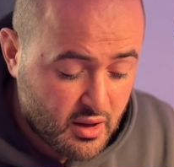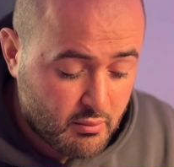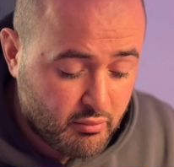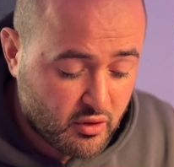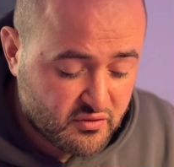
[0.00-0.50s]

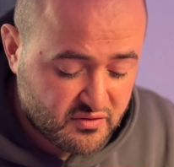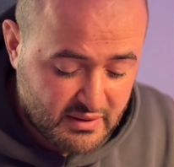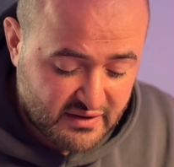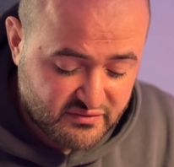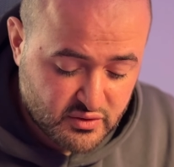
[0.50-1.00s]
Both of them
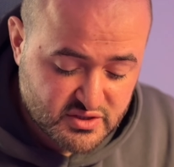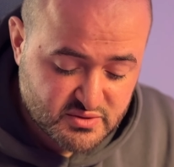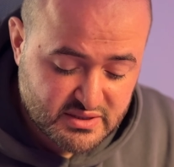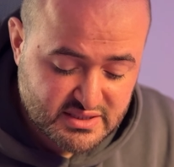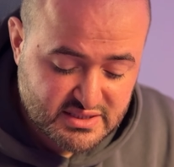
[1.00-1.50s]
have
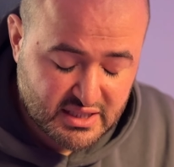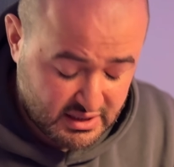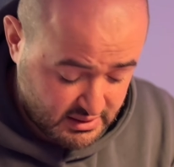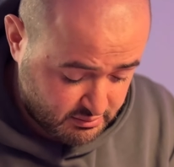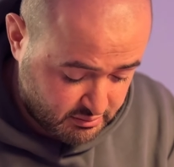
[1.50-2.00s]
USB-C,
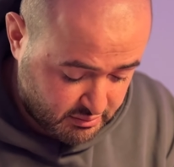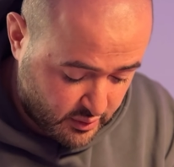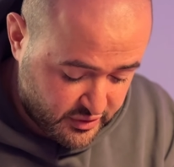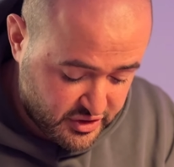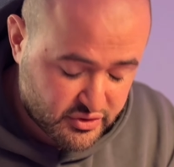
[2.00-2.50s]
but
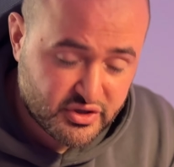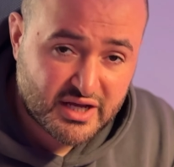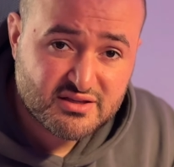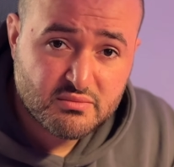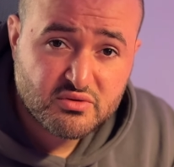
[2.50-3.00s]
when you
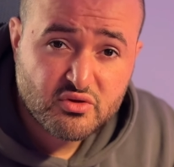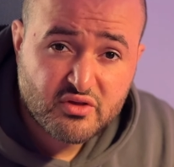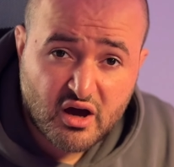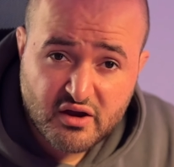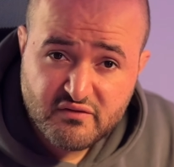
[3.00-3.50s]
connect them to the
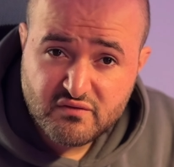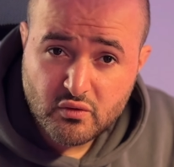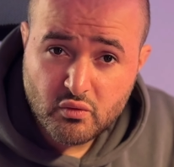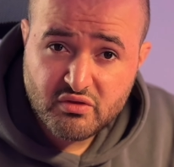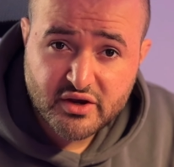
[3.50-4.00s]

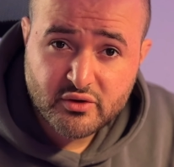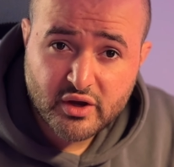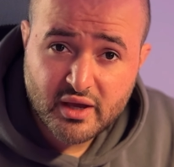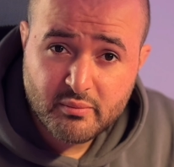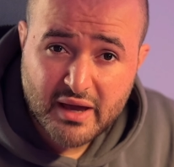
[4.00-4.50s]
iPhone, they don't
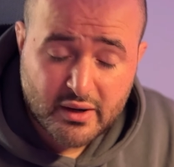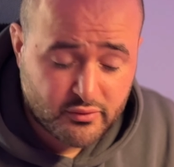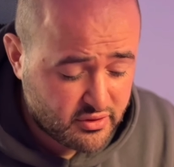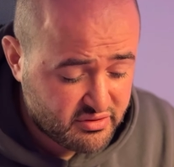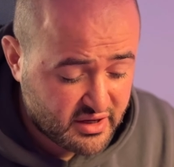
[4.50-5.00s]
get
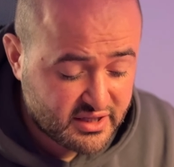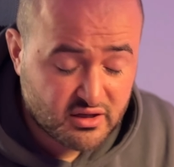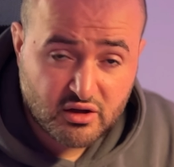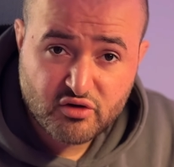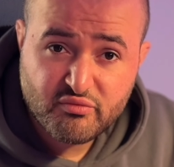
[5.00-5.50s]
power. They need a
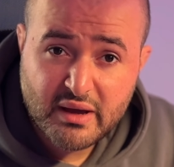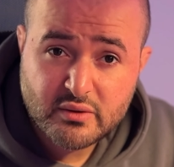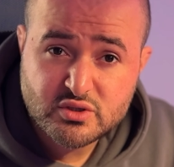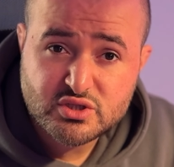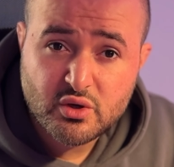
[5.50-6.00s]
lot of
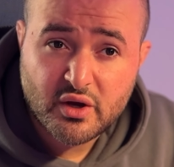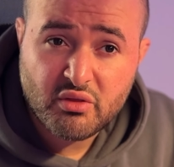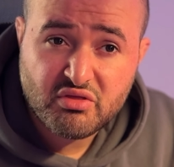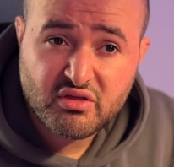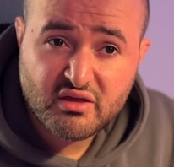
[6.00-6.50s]
power, so I
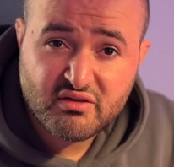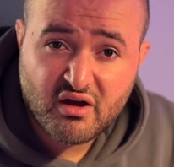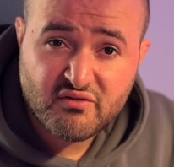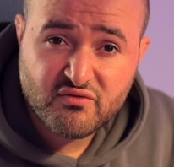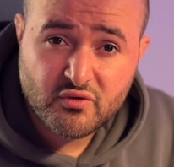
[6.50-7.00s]
don't think the
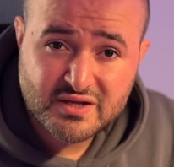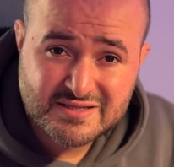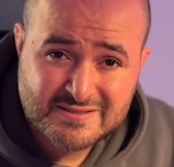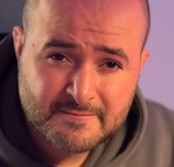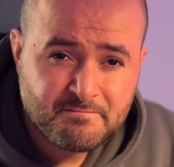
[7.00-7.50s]
iPhone
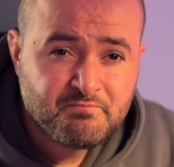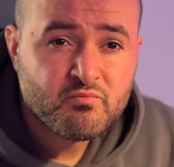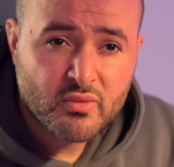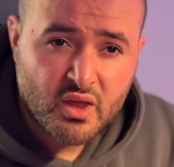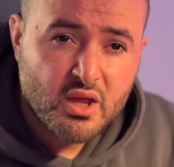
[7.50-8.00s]
is
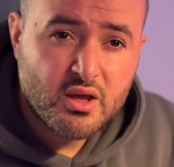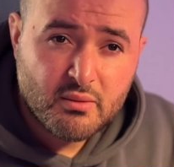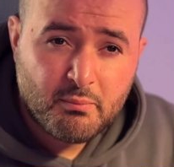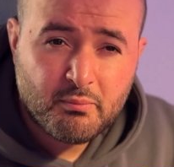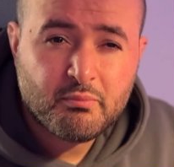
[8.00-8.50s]

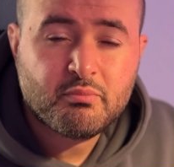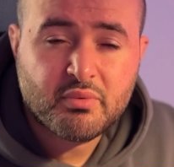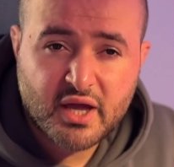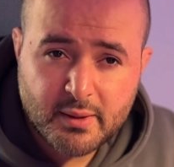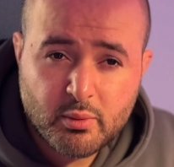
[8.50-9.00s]

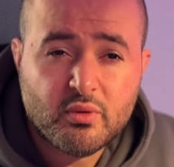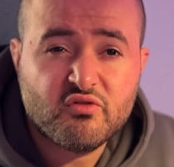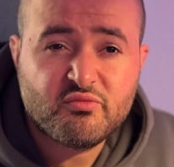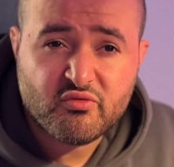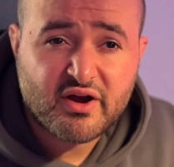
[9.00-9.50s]
capable
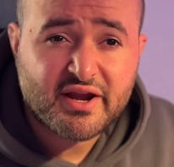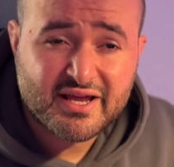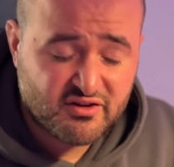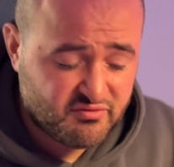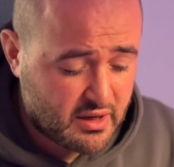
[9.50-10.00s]
of providing
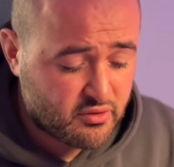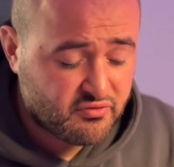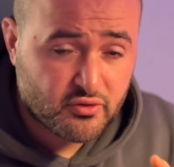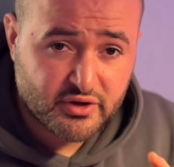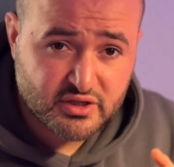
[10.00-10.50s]
enough power
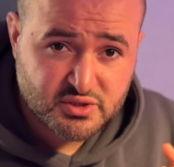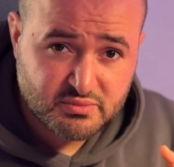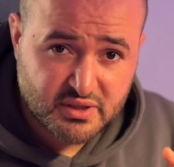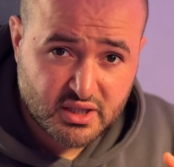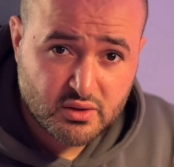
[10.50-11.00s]
for it to
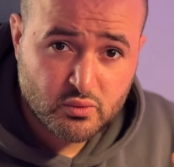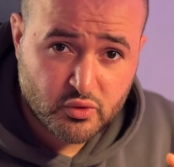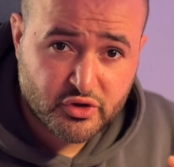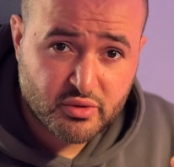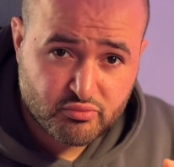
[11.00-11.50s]
be
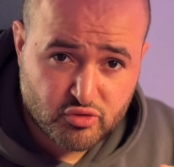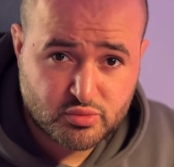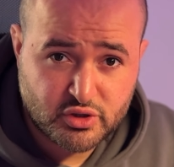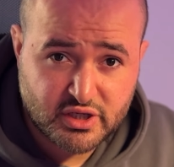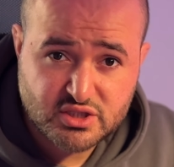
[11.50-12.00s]
working
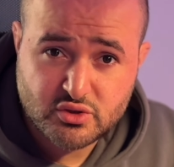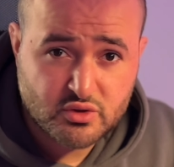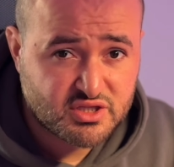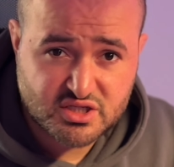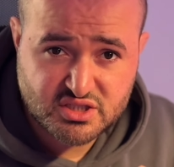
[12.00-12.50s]
properly, so
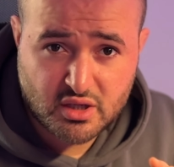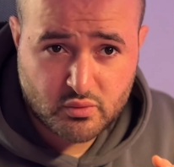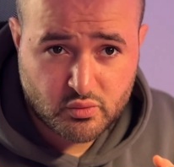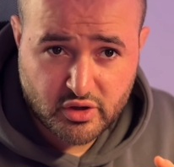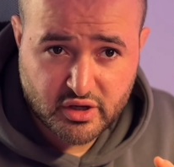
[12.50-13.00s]
it does not
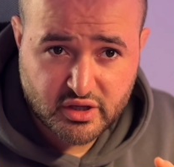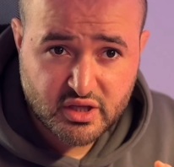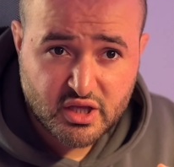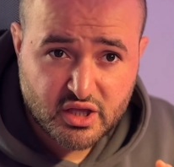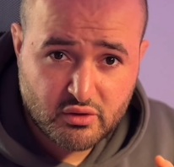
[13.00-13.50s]
work.
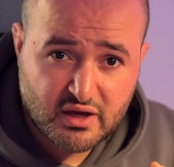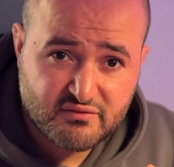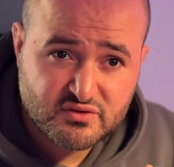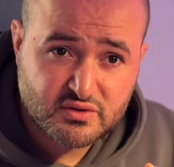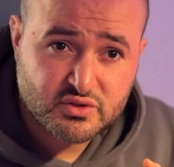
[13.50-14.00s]
You
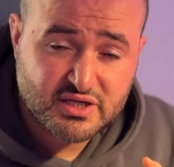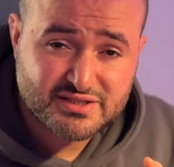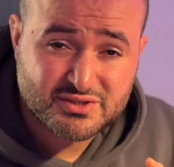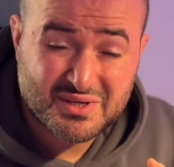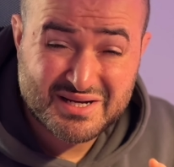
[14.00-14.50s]
have to connect
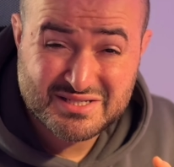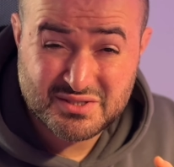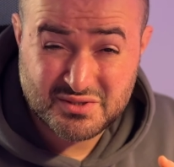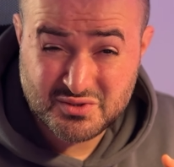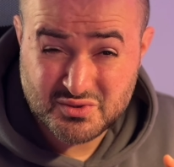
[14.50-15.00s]
it to an
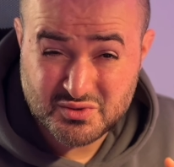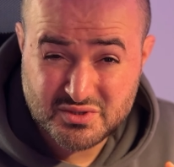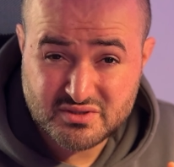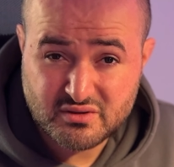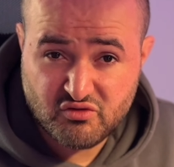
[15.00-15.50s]
external
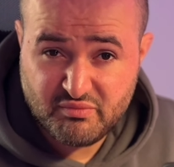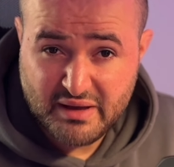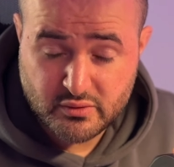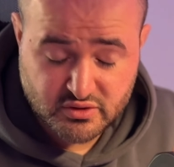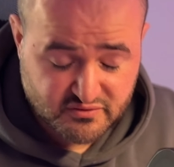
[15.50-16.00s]
source of
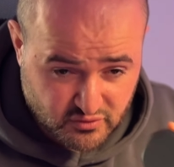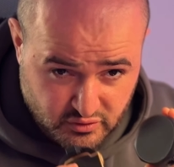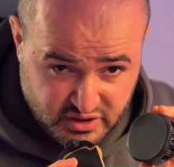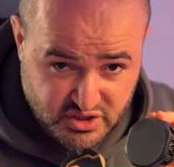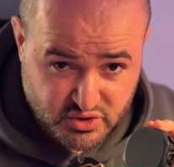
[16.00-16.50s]
power for
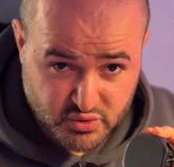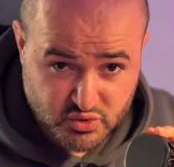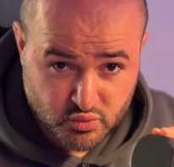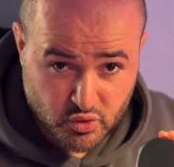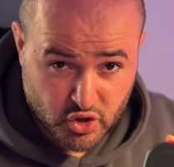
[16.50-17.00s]
these two
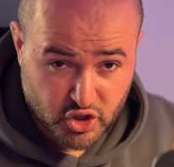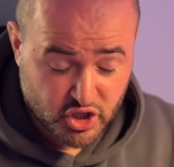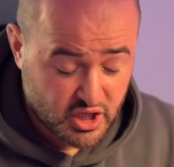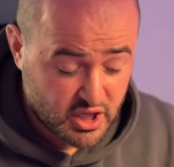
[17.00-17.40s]
to work.